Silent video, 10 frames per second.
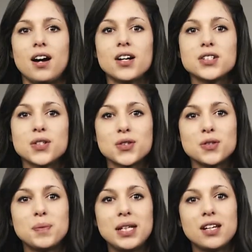Our
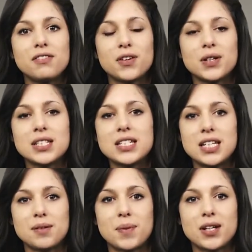social media focused
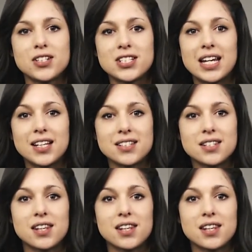team understands